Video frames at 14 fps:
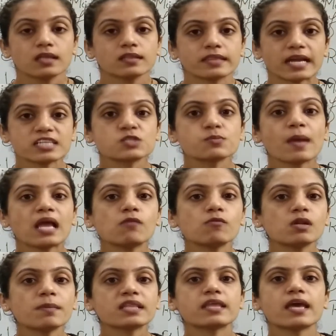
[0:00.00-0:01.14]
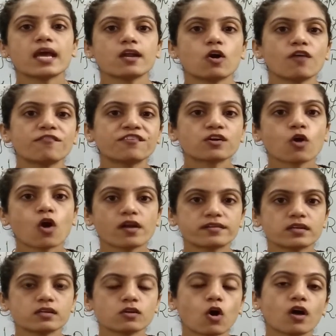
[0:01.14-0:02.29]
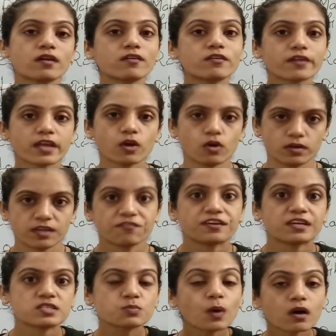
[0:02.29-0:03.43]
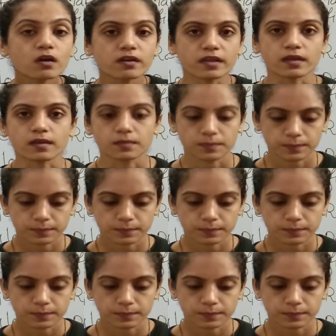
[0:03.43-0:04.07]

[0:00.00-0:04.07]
That smell will be there of a cotton or a rayon if it is burning.